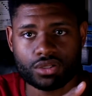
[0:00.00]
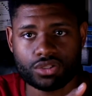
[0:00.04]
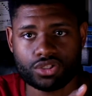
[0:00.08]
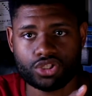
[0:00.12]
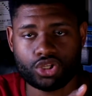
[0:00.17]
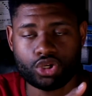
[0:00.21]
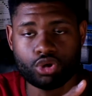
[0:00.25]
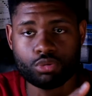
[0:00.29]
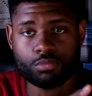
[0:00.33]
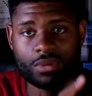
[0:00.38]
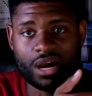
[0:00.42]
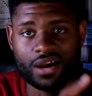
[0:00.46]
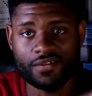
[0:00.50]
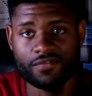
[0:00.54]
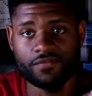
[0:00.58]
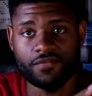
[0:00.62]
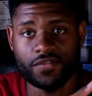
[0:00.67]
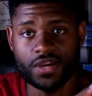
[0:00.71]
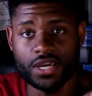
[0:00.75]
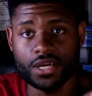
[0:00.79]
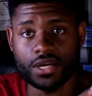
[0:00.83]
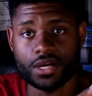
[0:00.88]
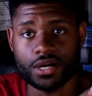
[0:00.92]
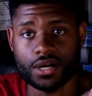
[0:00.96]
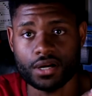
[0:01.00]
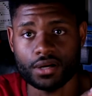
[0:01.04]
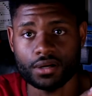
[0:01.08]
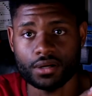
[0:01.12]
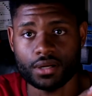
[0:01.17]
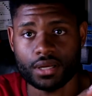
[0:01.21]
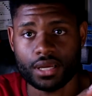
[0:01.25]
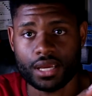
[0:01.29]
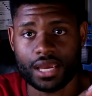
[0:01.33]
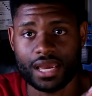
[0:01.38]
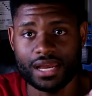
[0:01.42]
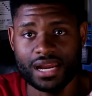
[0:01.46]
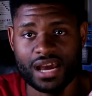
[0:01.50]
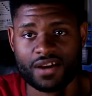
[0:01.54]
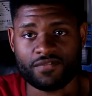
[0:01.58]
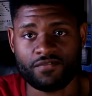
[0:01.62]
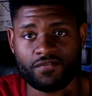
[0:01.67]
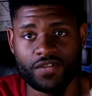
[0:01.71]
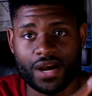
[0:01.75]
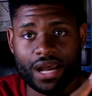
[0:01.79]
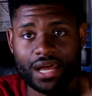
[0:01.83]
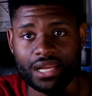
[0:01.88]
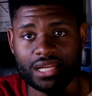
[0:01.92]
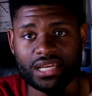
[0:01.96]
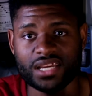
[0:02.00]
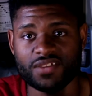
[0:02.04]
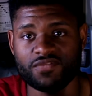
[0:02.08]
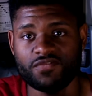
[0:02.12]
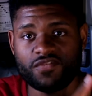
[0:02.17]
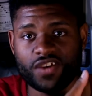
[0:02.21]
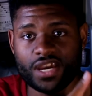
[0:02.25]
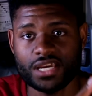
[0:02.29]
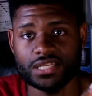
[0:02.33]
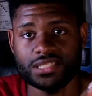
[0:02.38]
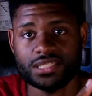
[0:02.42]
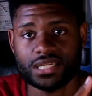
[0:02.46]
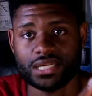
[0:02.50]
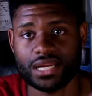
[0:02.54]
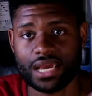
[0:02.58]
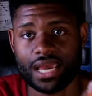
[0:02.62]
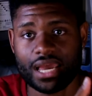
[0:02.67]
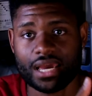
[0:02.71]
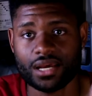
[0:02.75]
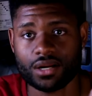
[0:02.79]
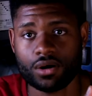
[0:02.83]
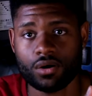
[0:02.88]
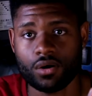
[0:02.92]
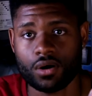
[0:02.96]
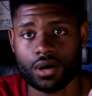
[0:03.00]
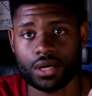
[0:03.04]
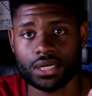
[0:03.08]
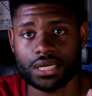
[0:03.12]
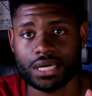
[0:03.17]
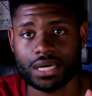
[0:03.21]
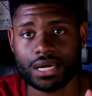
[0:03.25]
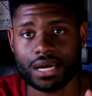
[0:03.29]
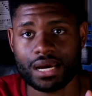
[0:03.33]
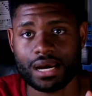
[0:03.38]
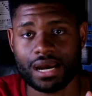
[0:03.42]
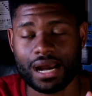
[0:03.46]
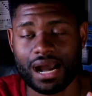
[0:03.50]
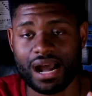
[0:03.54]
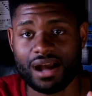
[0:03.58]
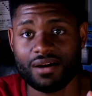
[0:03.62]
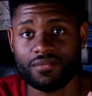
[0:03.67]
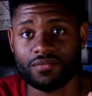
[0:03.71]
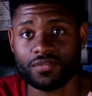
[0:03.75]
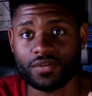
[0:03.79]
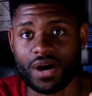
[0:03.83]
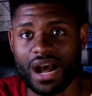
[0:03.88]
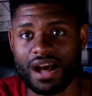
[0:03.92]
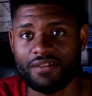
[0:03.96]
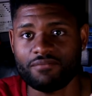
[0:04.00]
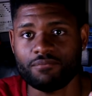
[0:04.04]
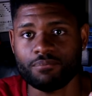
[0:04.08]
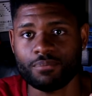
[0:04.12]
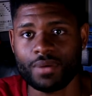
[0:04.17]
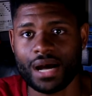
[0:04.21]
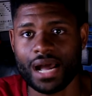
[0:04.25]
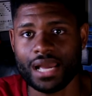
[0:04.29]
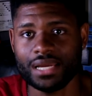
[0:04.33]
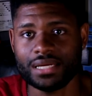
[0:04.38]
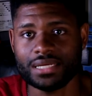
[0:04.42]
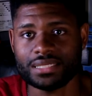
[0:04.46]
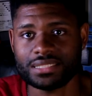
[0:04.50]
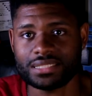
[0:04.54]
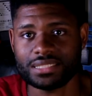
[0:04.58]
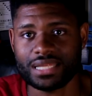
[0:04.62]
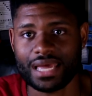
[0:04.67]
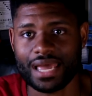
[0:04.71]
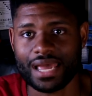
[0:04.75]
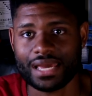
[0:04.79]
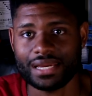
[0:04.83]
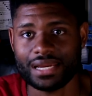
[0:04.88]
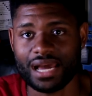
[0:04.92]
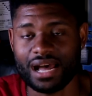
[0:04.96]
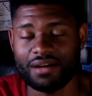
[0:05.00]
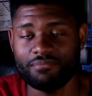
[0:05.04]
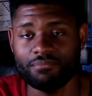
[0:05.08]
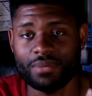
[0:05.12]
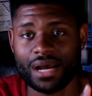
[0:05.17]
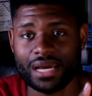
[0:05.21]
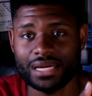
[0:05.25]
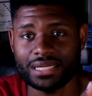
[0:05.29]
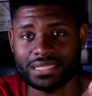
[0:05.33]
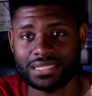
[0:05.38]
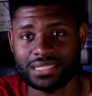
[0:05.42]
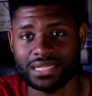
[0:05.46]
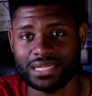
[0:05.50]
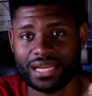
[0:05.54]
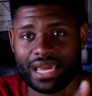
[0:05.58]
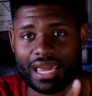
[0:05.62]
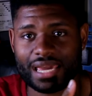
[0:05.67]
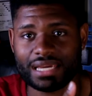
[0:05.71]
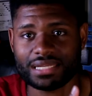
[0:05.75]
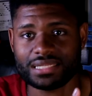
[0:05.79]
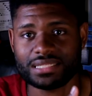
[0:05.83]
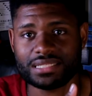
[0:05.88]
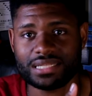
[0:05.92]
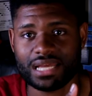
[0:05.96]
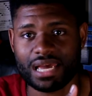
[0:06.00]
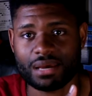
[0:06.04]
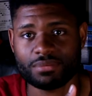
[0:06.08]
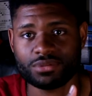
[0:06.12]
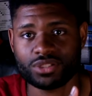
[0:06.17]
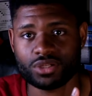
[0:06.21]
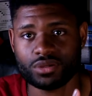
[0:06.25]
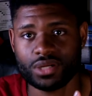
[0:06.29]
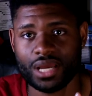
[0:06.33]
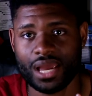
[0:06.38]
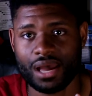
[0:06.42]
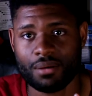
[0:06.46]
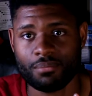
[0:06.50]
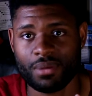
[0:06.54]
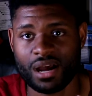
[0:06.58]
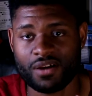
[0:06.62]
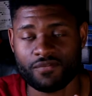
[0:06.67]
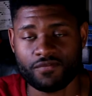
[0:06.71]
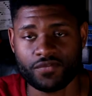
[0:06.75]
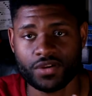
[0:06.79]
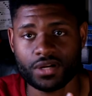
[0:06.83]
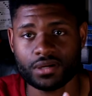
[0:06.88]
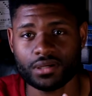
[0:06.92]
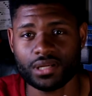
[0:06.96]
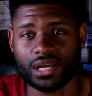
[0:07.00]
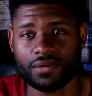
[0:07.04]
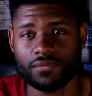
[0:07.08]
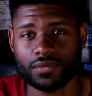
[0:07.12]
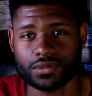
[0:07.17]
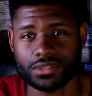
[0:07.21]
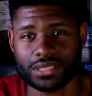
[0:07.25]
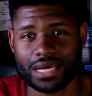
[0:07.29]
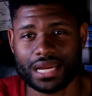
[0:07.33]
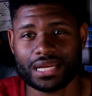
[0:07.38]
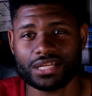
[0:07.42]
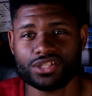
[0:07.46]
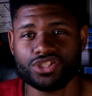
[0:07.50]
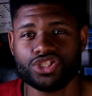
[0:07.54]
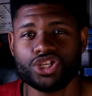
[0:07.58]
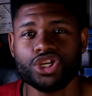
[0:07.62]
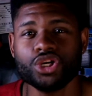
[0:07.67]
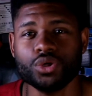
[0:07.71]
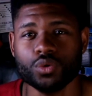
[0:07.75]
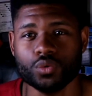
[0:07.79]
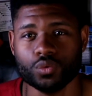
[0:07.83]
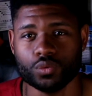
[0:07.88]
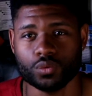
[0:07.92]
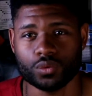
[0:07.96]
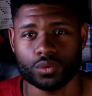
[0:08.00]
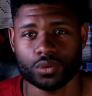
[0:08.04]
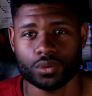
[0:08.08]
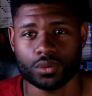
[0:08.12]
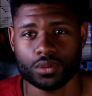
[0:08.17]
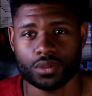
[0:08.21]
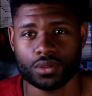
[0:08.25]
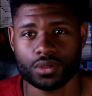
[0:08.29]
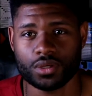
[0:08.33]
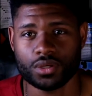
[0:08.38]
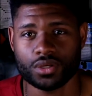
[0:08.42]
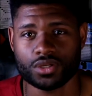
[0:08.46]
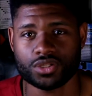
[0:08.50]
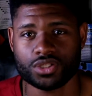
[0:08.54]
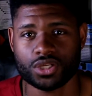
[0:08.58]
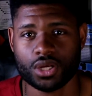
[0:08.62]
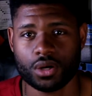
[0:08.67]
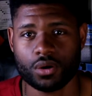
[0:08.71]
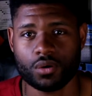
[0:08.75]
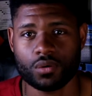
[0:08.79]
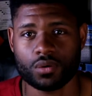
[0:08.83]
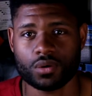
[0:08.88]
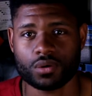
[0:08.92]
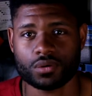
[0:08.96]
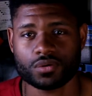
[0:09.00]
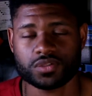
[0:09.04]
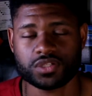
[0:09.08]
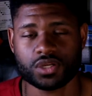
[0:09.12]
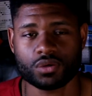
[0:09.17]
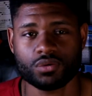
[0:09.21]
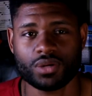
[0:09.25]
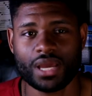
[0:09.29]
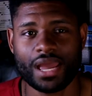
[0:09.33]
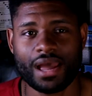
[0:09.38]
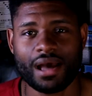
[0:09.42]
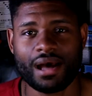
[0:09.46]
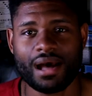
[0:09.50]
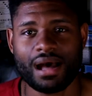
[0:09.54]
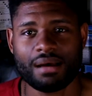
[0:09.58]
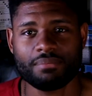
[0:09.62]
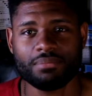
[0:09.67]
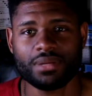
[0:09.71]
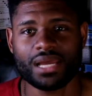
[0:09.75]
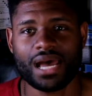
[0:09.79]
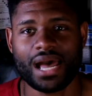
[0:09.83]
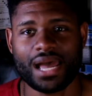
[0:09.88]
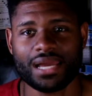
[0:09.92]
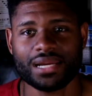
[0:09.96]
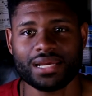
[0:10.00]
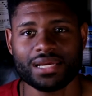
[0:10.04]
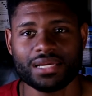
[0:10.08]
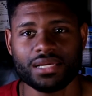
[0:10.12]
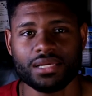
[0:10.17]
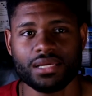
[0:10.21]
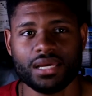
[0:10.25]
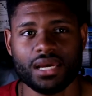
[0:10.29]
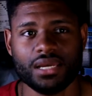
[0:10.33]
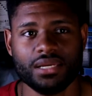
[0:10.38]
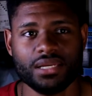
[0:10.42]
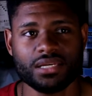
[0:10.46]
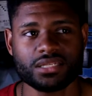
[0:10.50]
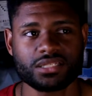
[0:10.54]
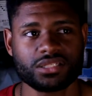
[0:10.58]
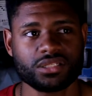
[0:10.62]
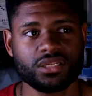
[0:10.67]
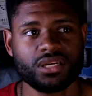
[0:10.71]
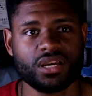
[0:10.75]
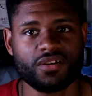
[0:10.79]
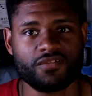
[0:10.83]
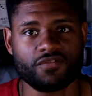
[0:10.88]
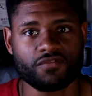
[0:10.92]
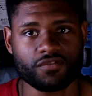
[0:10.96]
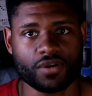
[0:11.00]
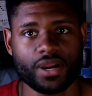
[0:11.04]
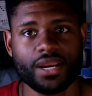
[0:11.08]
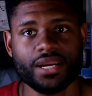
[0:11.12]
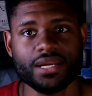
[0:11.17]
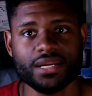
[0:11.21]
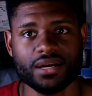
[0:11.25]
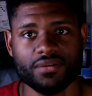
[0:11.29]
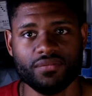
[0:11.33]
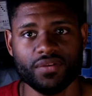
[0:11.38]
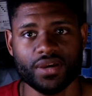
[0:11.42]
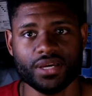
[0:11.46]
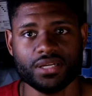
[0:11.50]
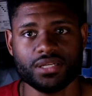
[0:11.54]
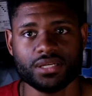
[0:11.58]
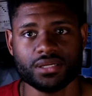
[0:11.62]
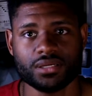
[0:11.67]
to my fear and I finally face it head on, I've minus that, I've minus it 8 steps. So now my fear level's at a 2. So now I'm not initially afraid of it,